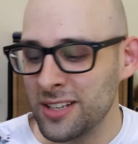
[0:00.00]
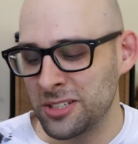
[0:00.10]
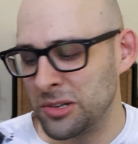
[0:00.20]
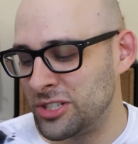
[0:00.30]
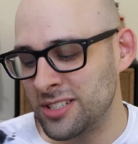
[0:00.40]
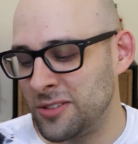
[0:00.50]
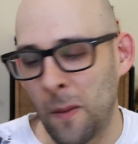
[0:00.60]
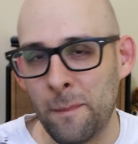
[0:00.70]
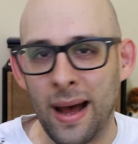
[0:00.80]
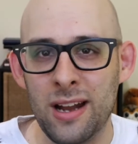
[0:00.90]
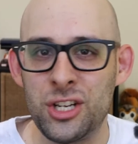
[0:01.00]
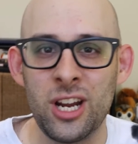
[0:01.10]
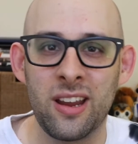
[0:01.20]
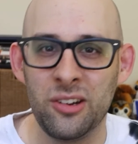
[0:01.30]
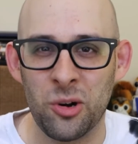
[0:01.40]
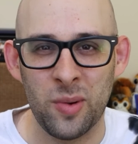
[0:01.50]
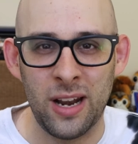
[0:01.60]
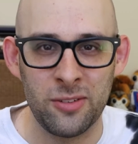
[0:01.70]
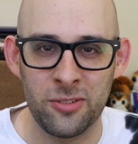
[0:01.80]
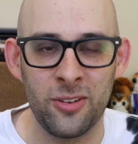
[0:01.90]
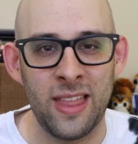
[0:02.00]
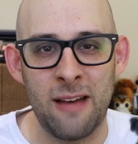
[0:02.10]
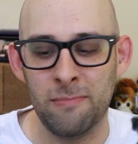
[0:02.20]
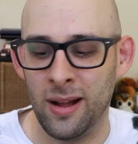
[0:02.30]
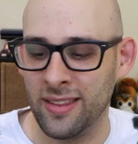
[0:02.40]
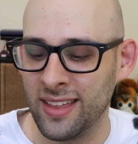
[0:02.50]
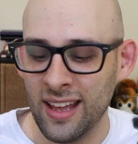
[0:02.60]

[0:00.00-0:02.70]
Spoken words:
So just don't buy chicken or whatever for that month.